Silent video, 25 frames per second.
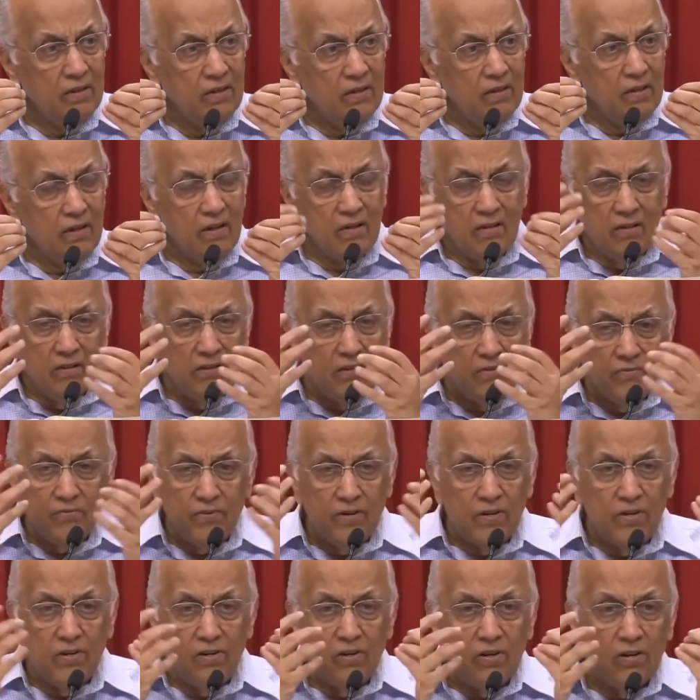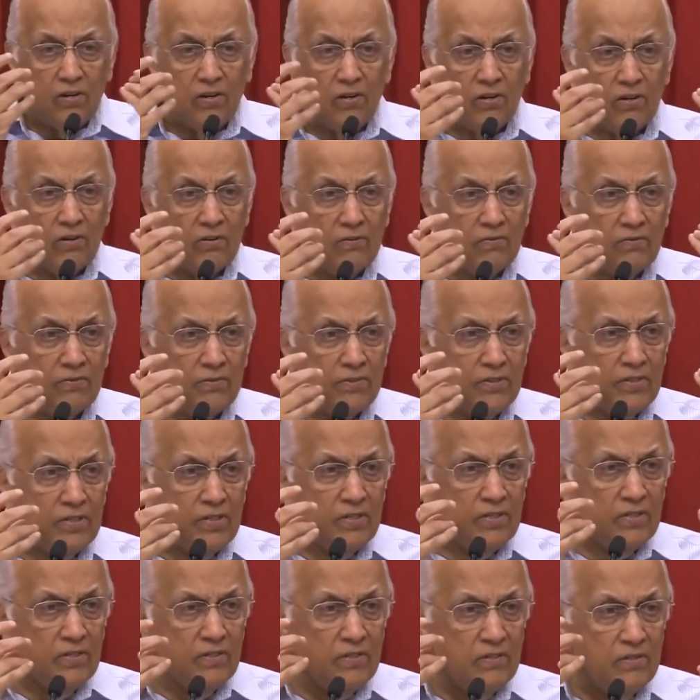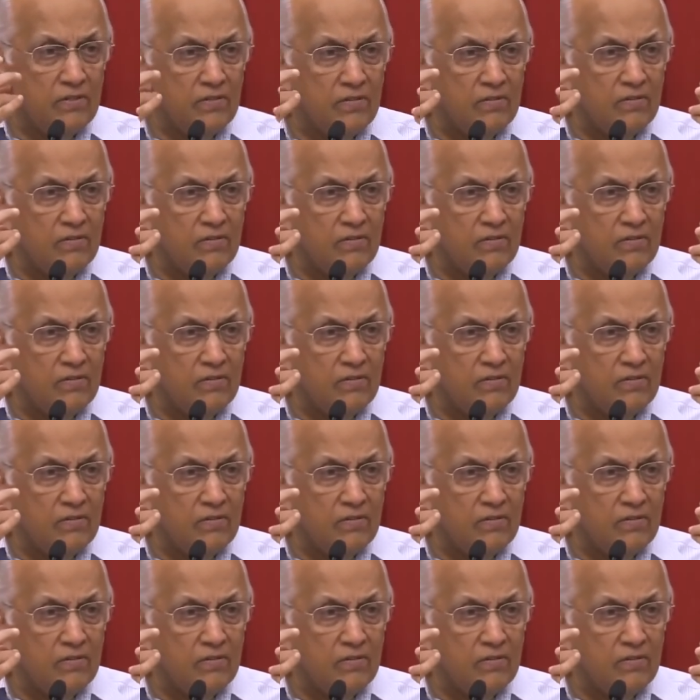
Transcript: and the different nerves, and